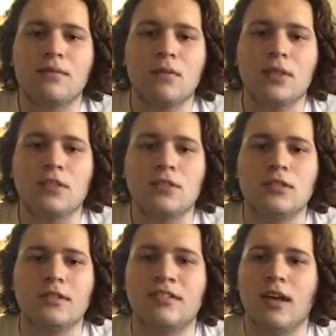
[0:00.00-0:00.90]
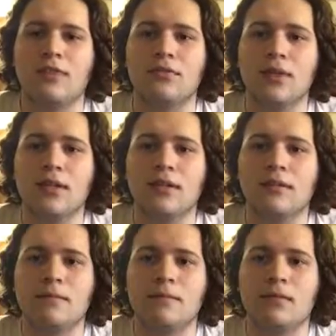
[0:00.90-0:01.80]
which is kind of weird
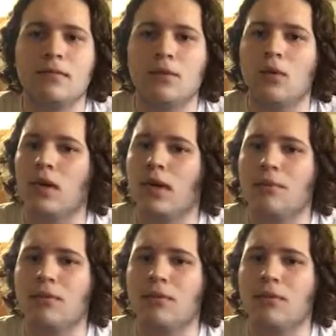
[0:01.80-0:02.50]
for a